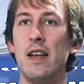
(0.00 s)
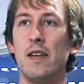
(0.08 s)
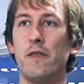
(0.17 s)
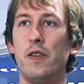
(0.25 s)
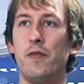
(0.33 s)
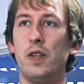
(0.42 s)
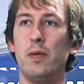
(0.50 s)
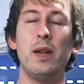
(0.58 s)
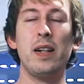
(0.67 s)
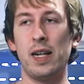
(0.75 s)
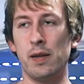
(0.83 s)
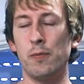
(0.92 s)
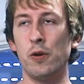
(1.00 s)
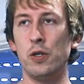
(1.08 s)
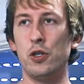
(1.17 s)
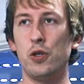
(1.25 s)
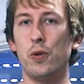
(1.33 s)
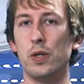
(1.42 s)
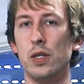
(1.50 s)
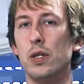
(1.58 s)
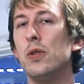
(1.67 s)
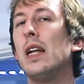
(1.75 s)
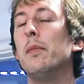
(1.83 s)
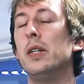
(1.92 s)
50, I want to shorten it
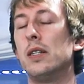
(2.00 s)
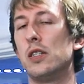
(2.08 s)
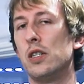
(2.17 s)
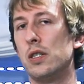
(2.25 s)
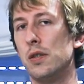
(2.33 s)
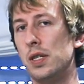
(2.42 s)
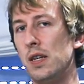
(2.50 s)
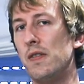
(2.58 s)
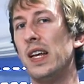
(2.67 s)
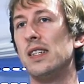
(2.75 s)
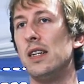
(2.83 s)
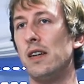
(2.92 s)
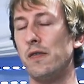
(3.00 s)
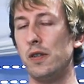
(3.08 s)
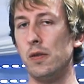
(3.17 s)
to 10 minutes just to see if that's enough.